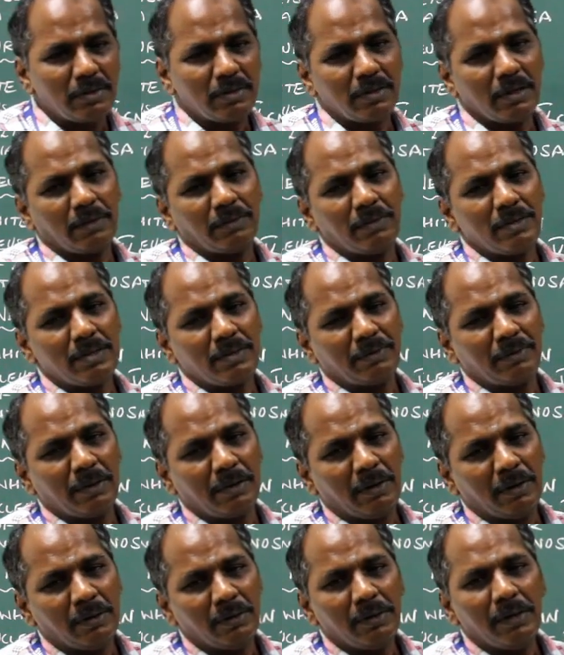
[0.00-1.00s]
two segments
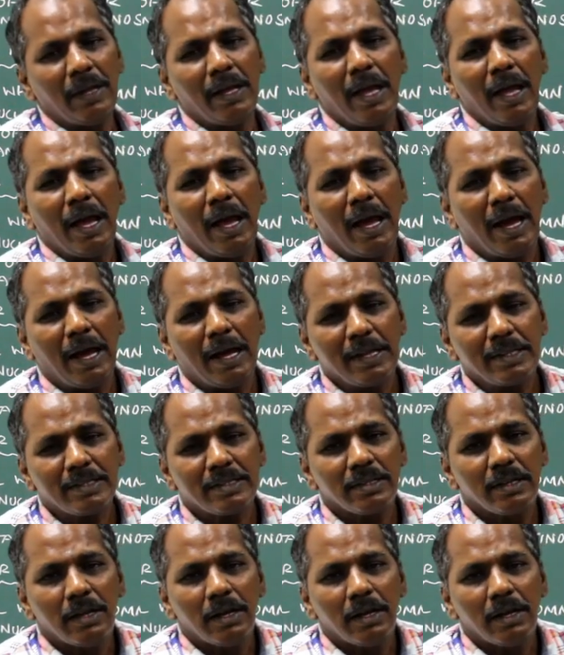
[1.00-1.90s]
below as